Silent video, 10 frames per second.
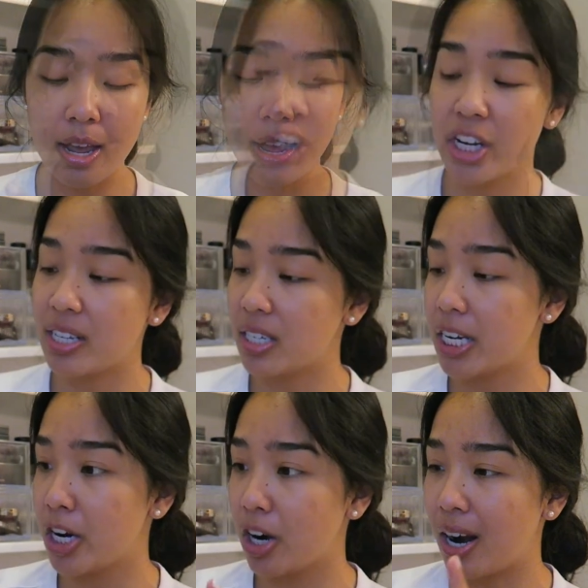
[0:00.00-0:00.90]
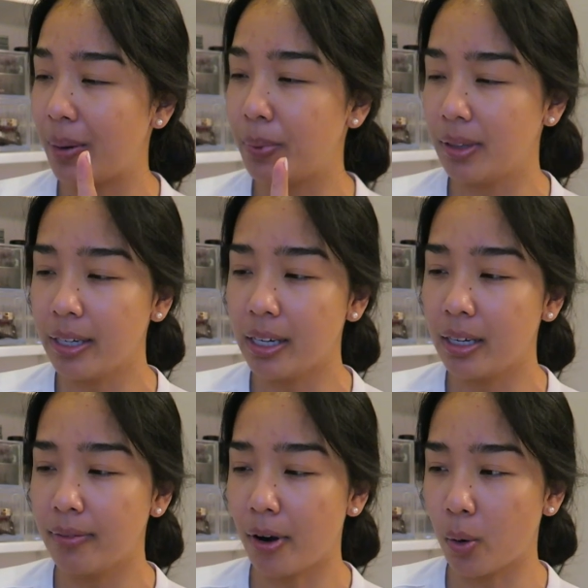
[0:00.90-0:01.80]
The shades in here, I
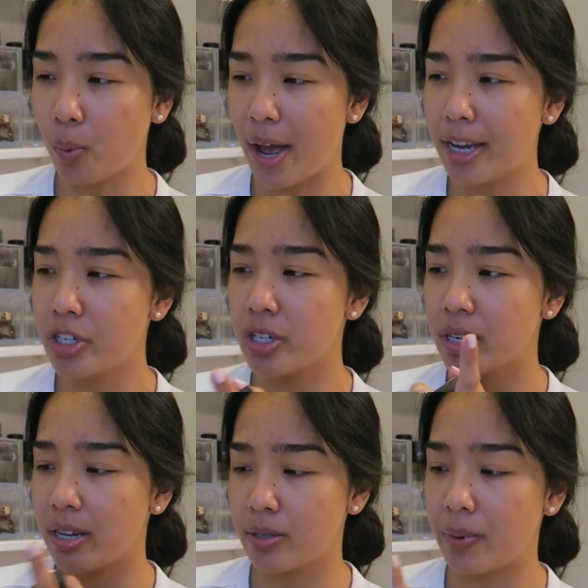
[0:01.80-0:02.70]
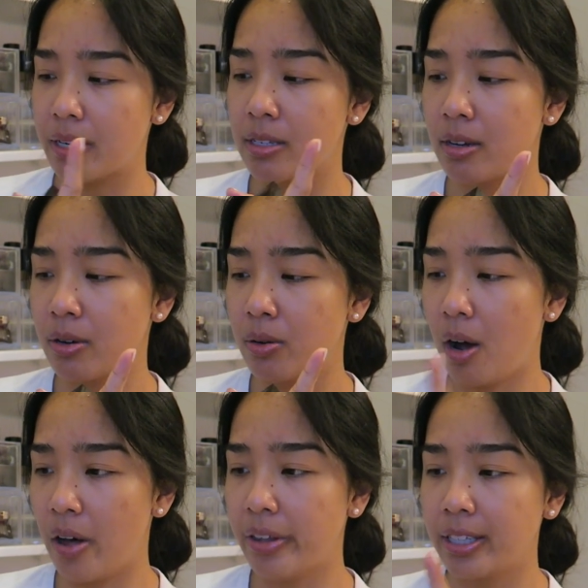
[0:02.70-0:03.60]
believe, are Wedge, Espresso,
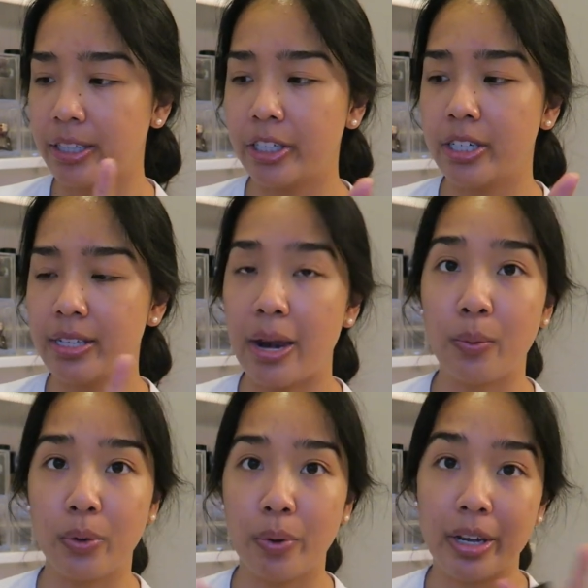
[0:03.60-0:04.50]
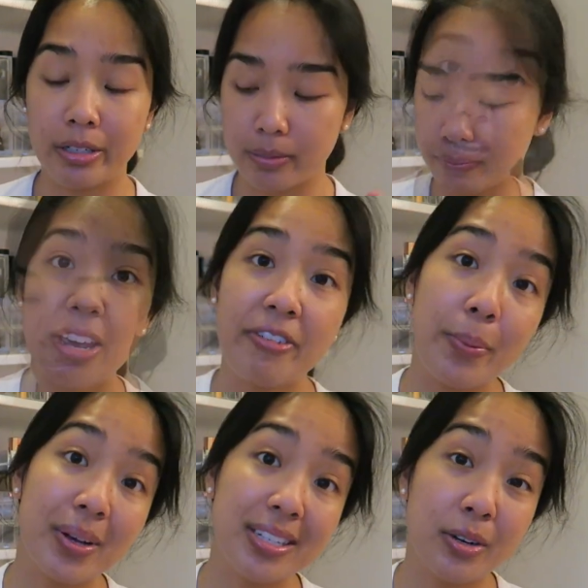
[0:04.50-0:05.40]
All That Glitters, and Wood Winked. If
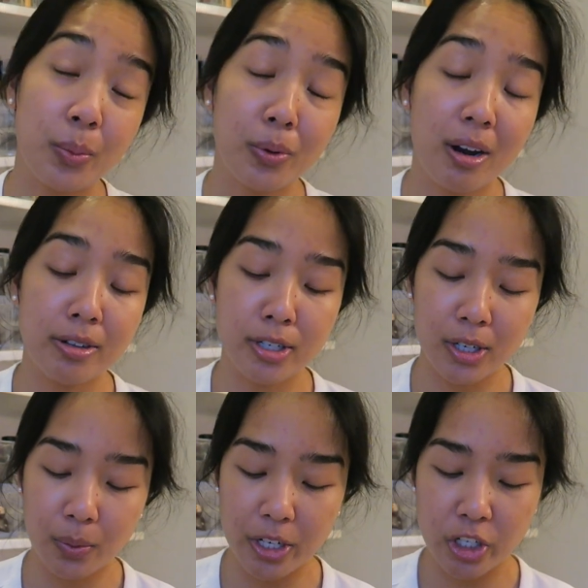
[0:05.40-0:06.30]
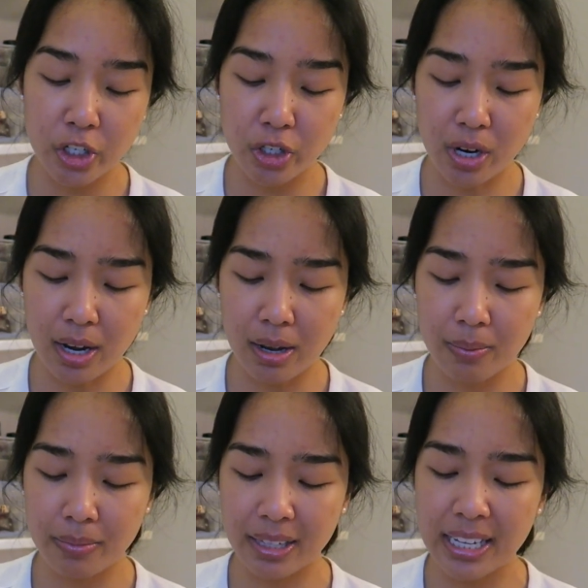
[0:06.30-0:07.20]
I bust out a bronzer, which
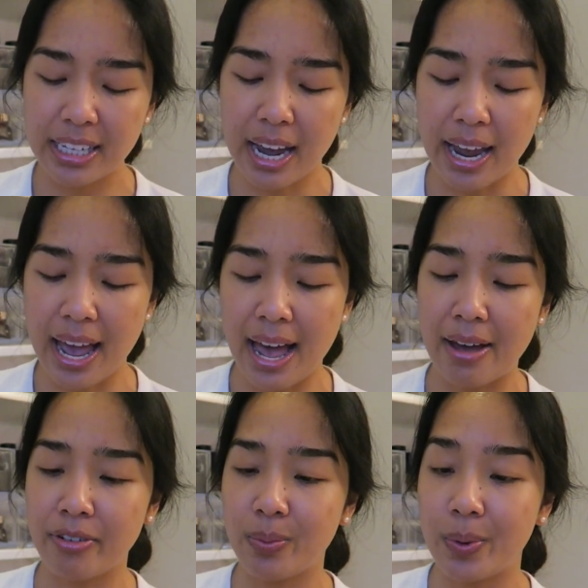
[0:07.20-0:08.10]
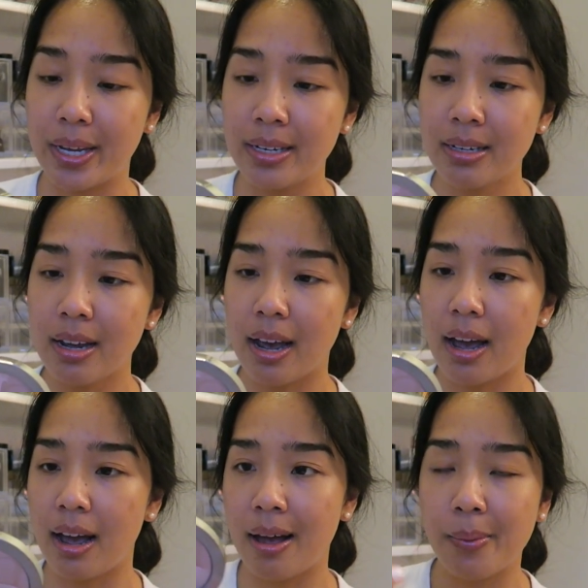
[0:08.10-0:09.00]
lately I haven't been,
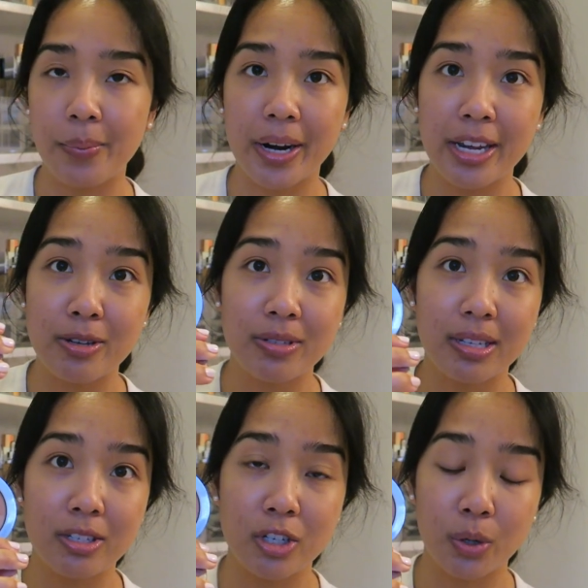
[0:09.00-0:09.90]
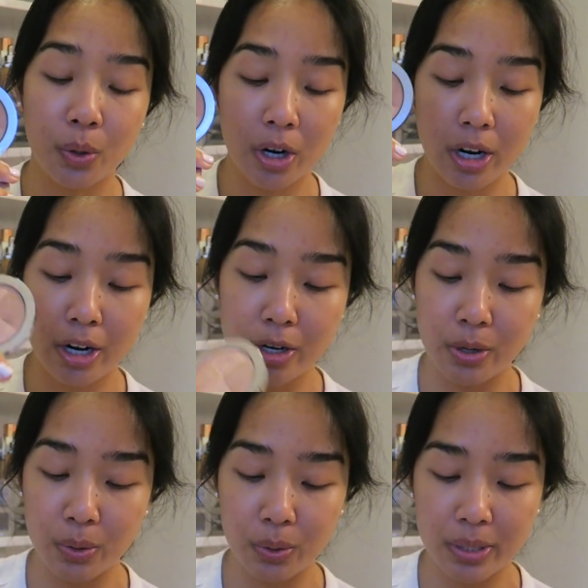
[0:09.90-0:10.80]
but I use this Dior
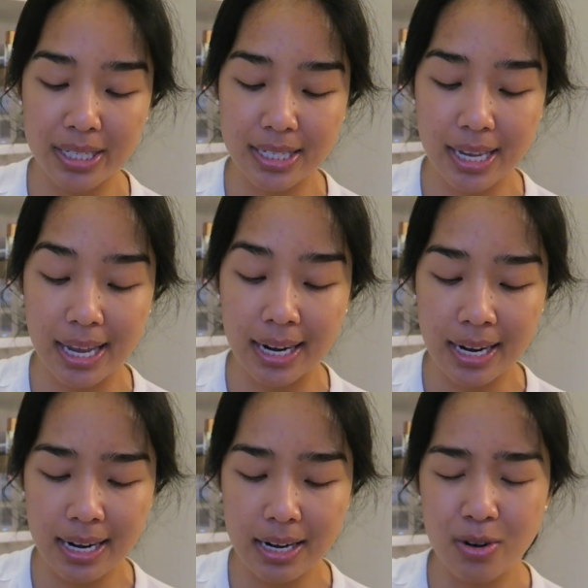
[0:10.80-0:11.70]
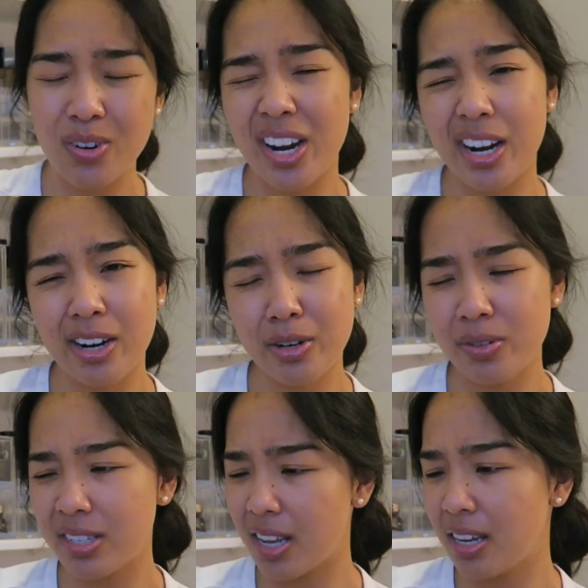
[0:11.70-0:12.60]
Nude Skin, Nude Air,
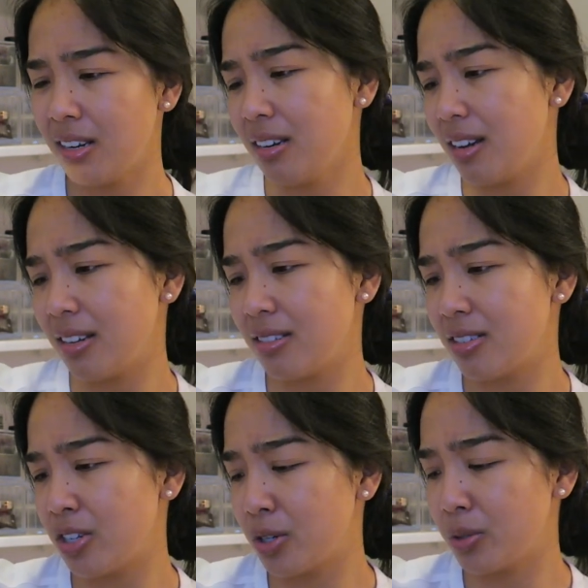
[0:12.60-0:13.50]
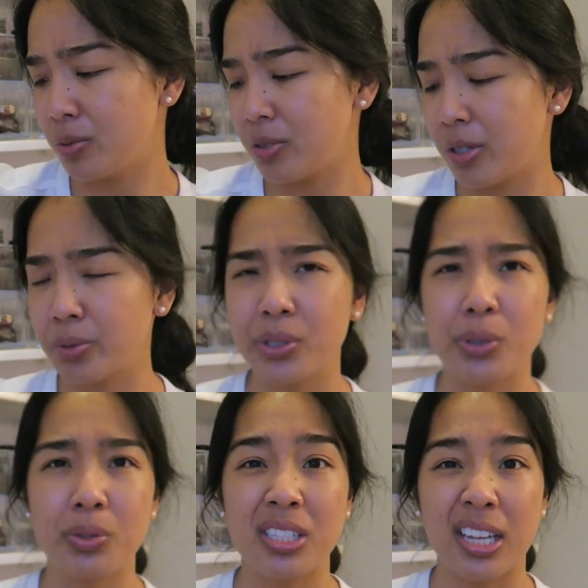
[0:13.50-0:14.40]
Nude Skin in
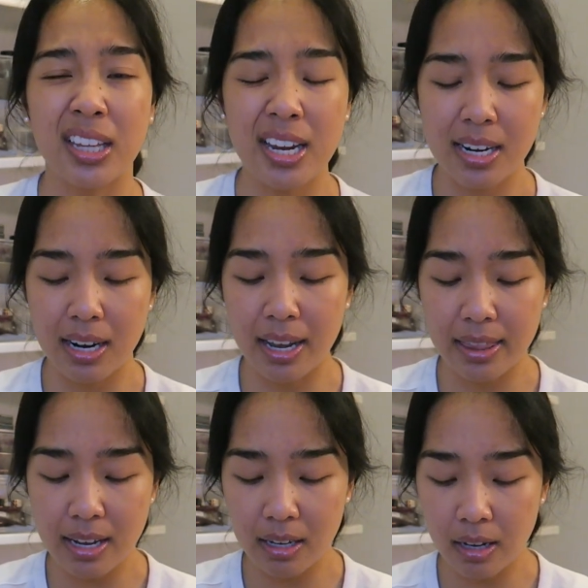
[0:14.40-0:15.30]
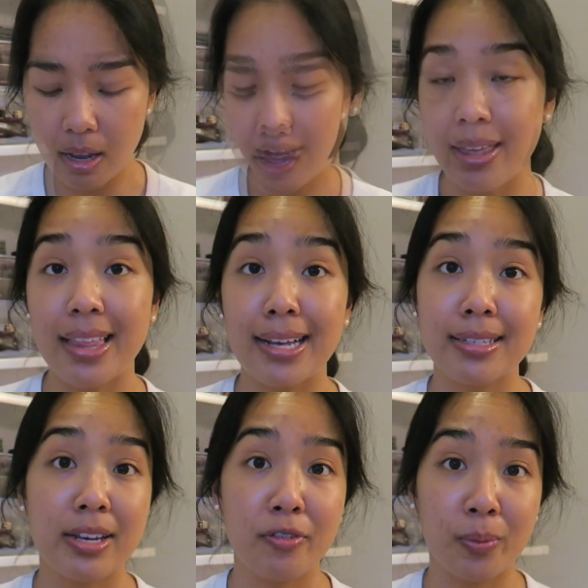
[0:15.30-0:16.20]
002 Sunlight, I think. And
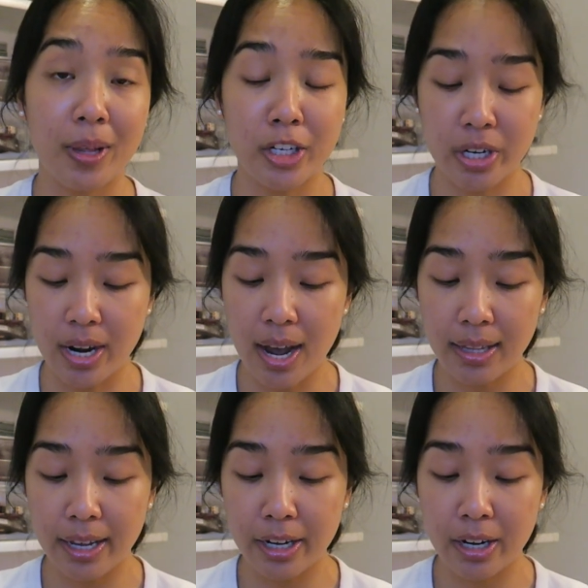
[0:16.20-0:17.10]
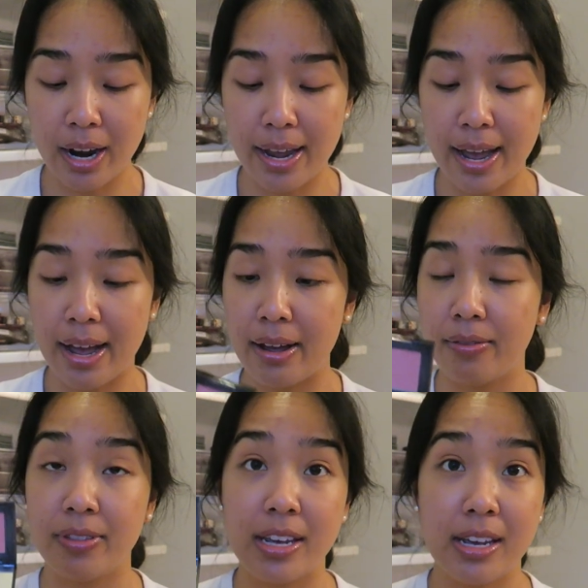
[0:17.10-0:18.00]
lastly, for blush and highlighter, I
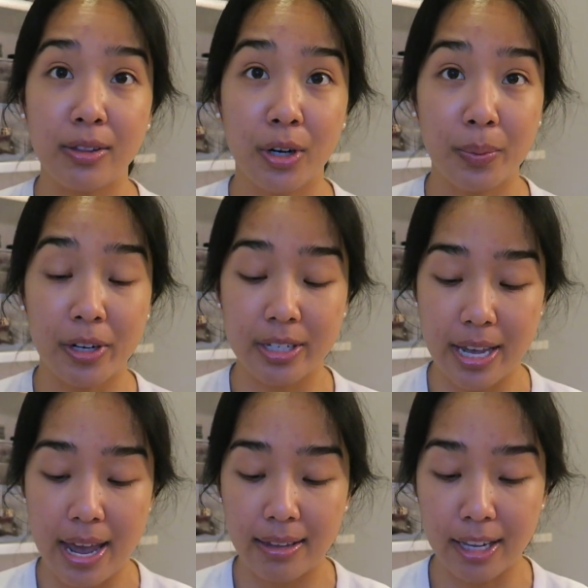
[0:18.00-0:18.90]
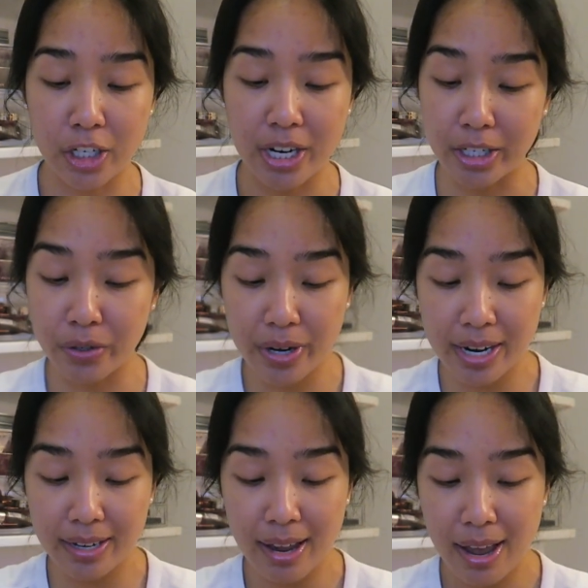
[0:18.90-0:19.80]
have the Laura Mercier Lush
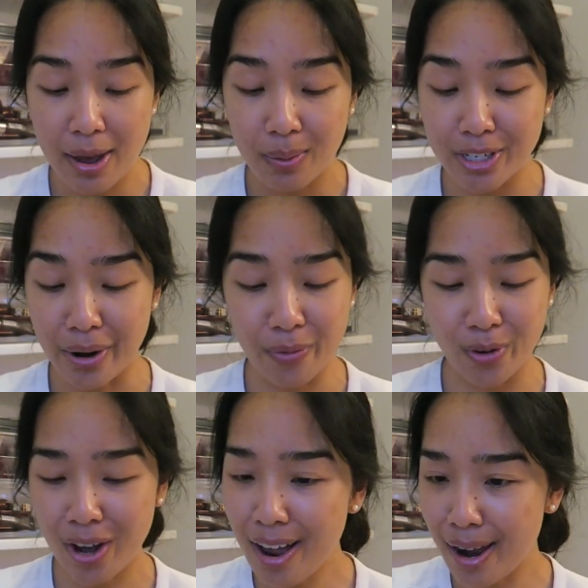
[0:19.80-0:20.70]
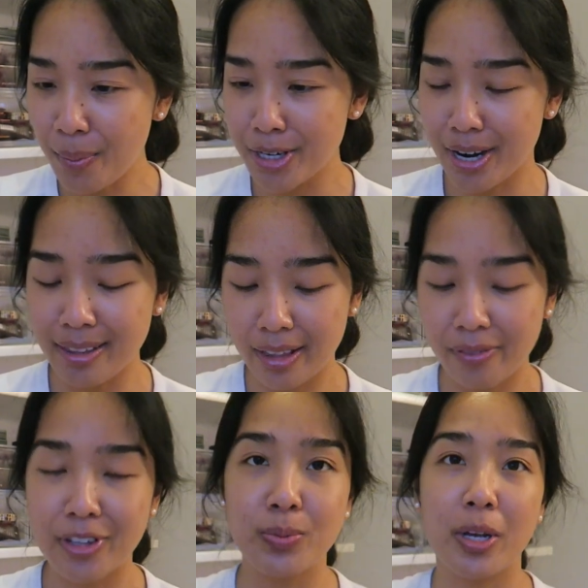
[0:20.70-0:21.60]
Nectarine, which I forgot how much I
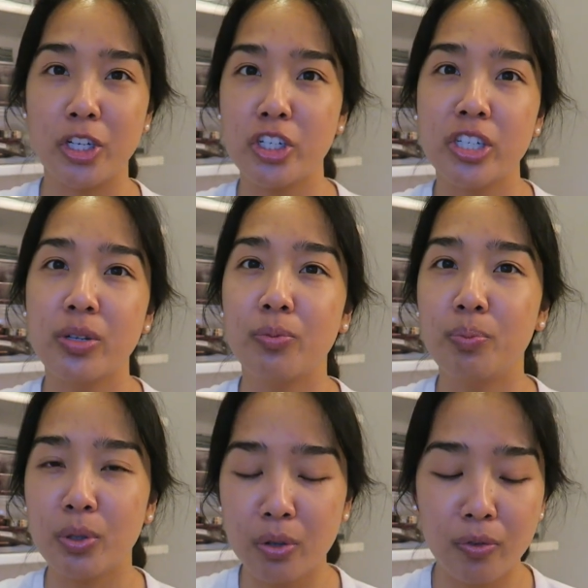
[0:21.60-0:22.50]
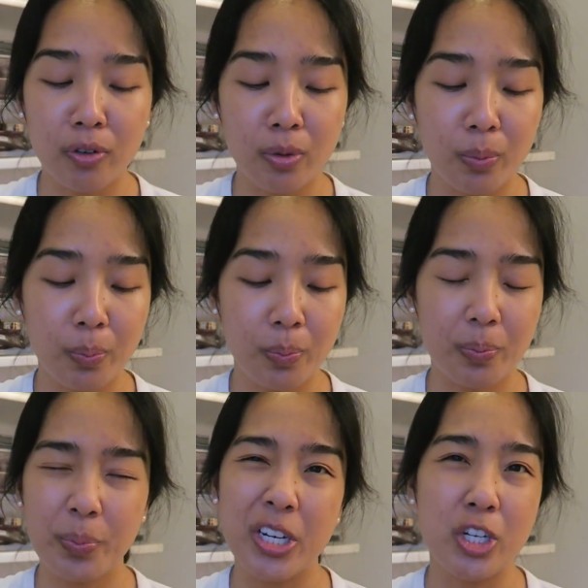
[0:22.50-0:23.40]
love this blush. It's just a beautiful
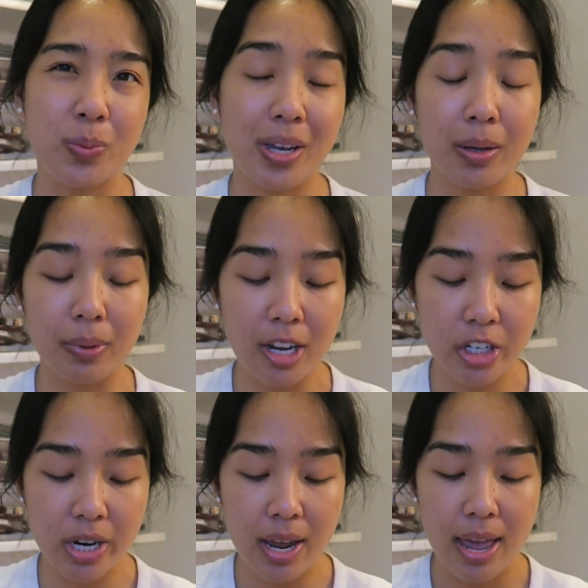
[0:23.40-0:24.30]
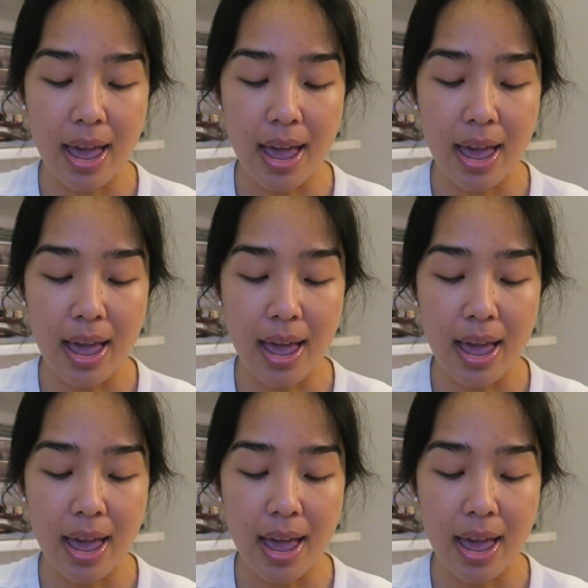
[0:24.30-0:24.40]
peachy pink blush.